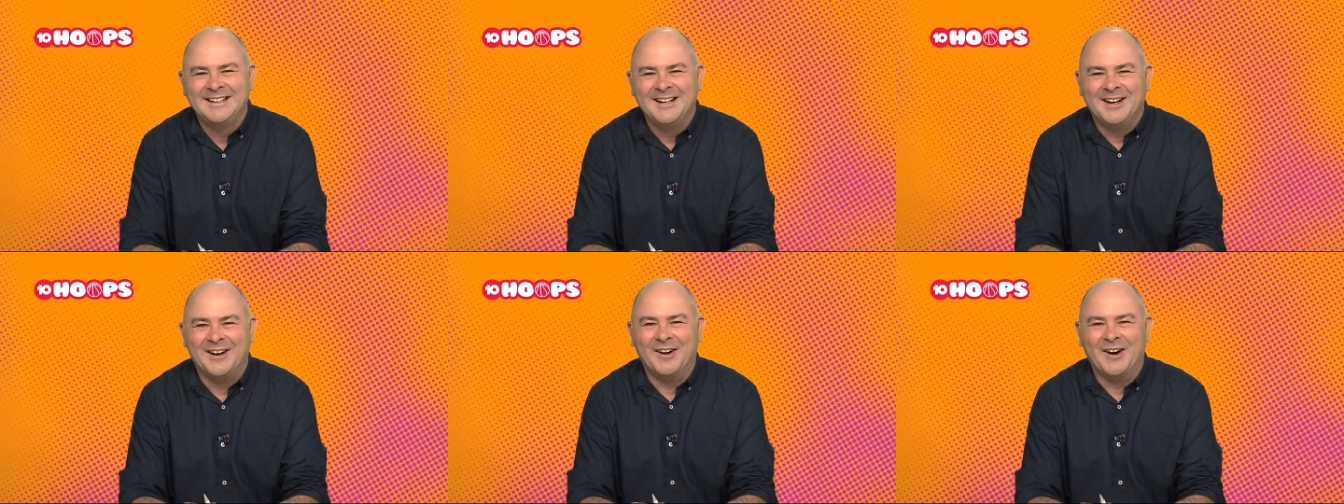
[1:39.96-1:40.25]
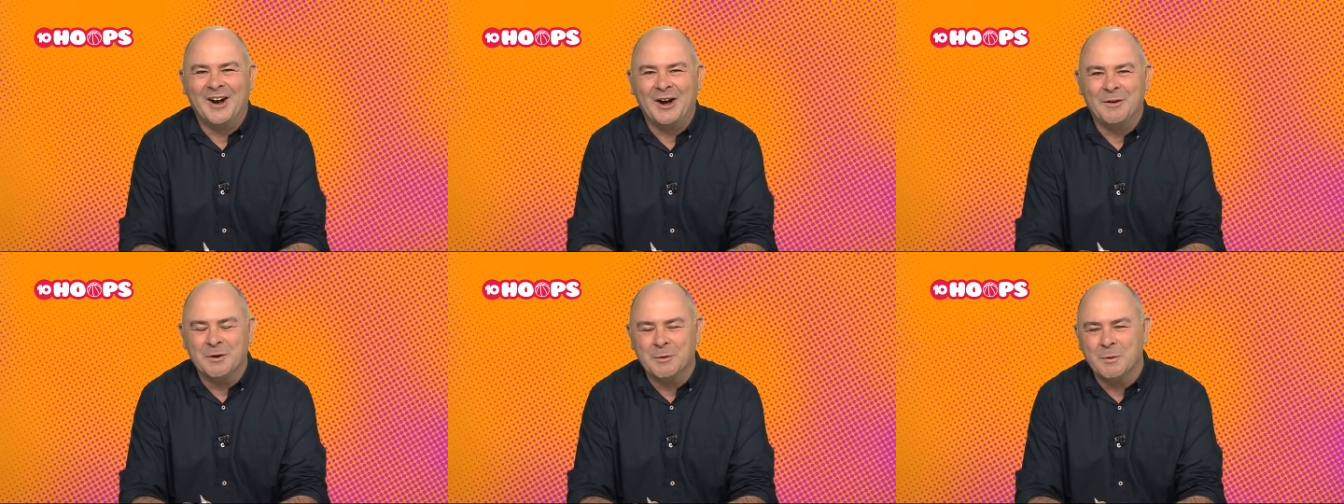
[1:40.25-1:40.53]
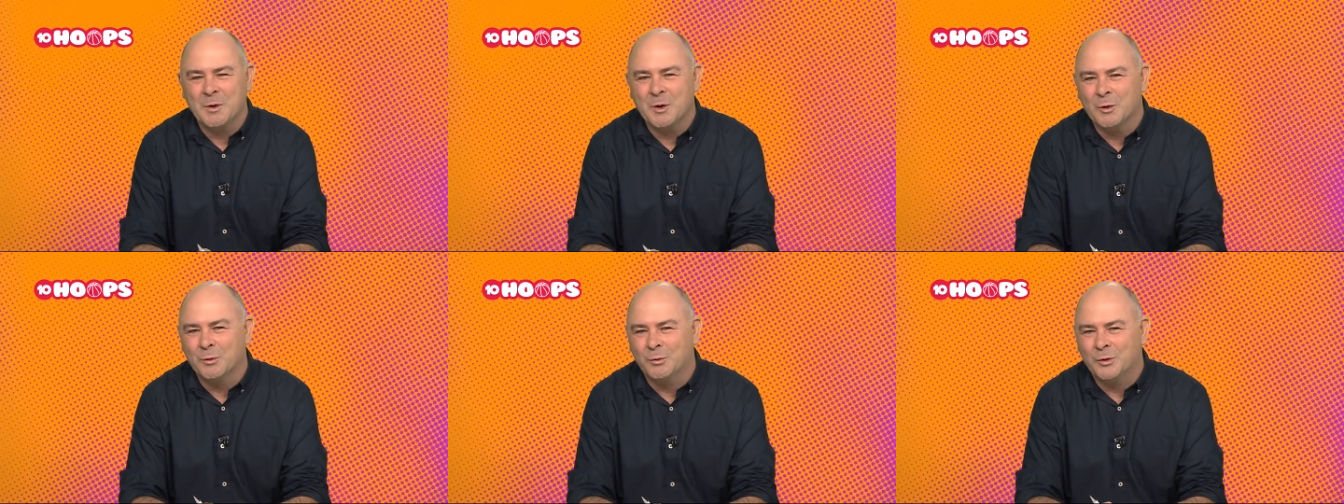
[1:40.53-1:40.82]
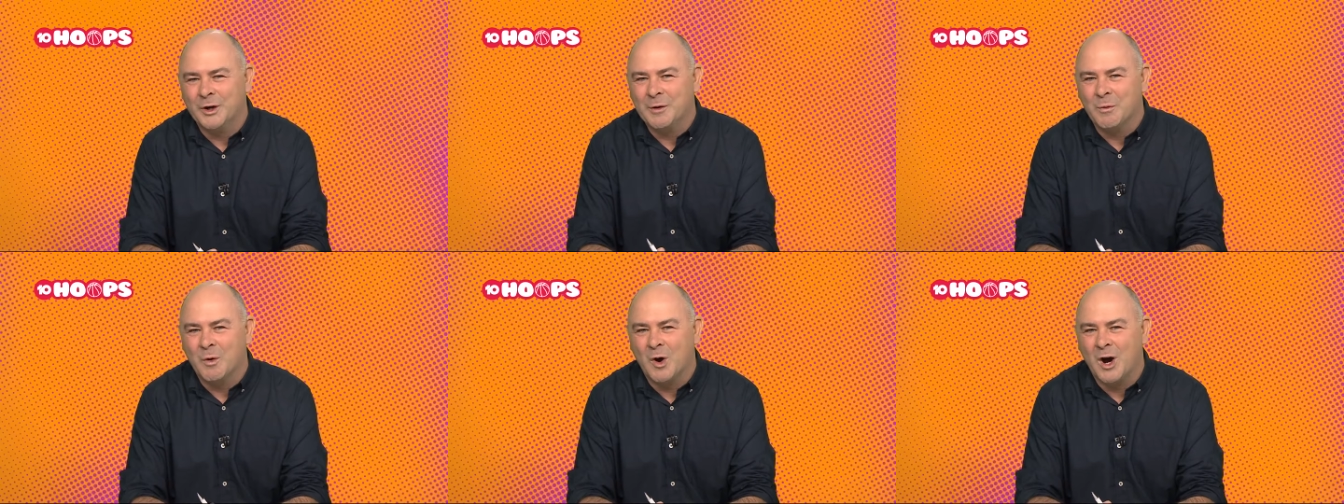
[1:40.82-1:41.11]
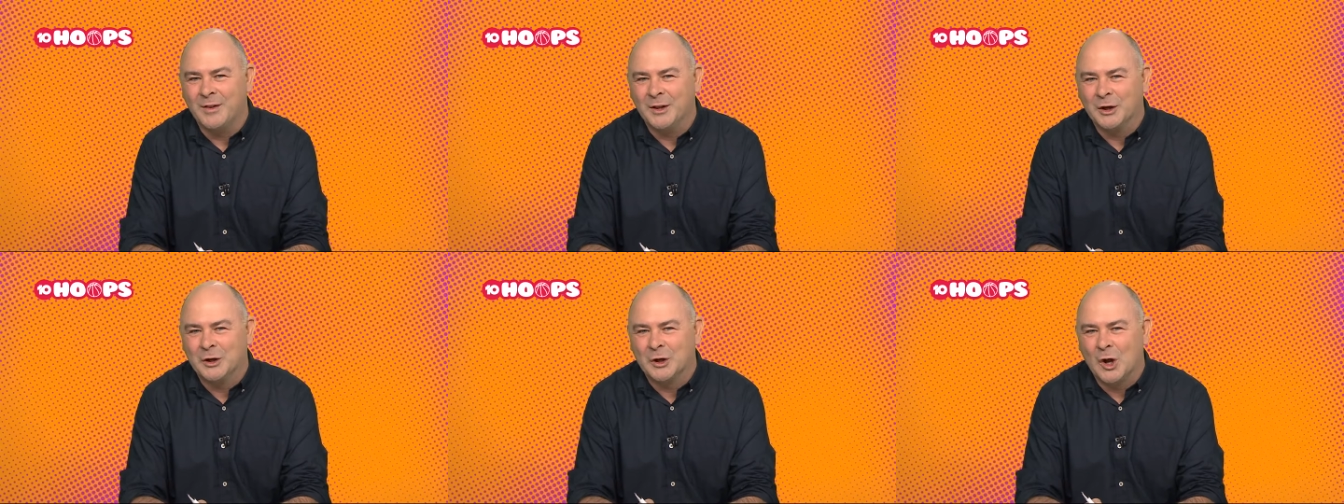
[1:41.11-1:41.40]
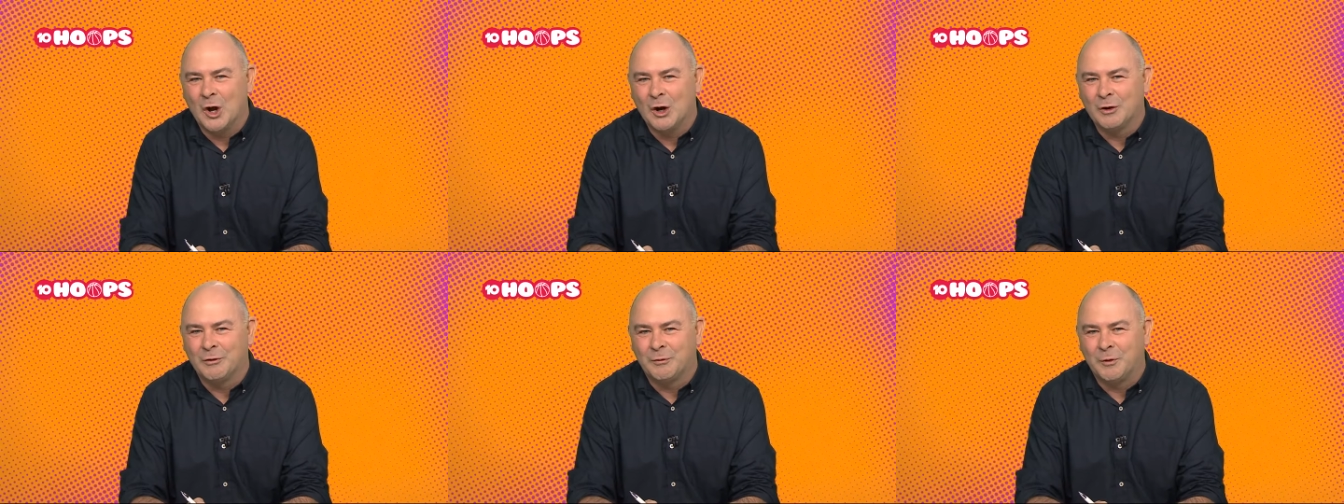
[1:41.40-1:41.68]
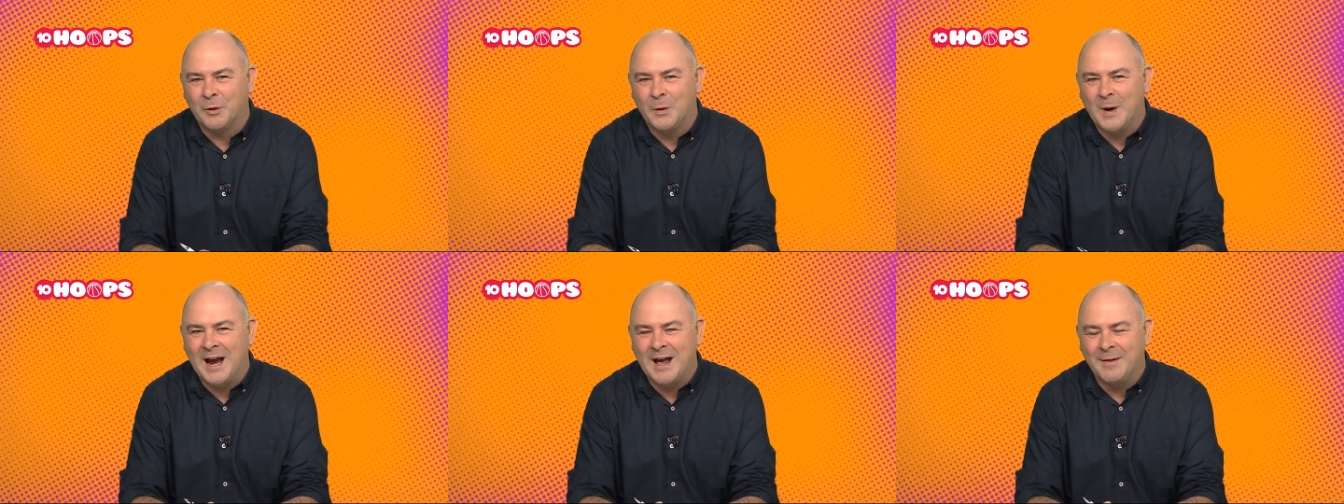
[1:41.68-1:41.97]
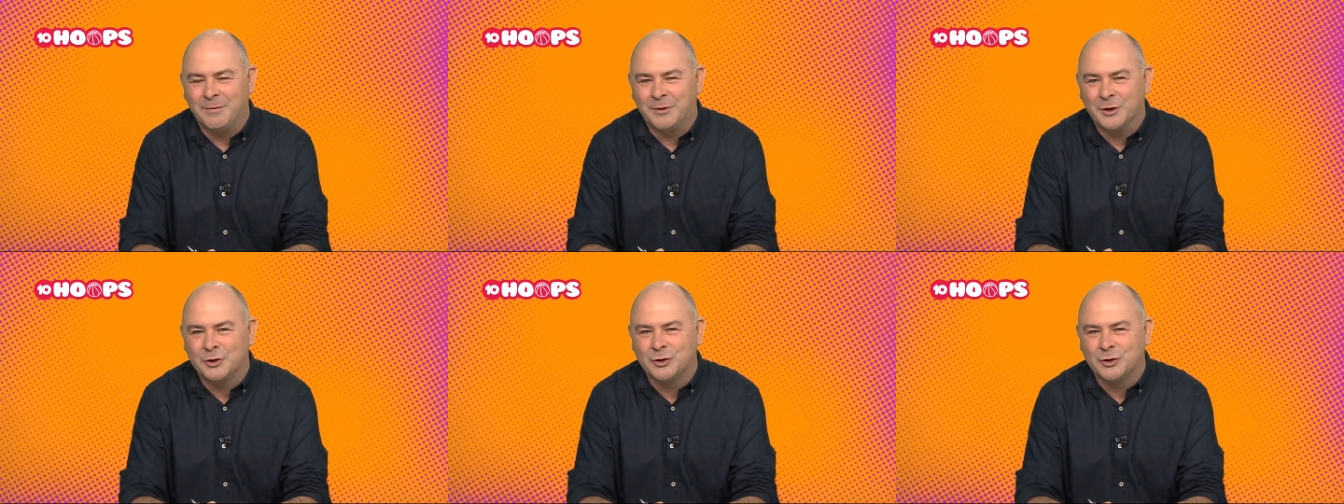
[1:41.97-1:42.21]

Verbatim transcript: All right, we will rewind the clock throughout the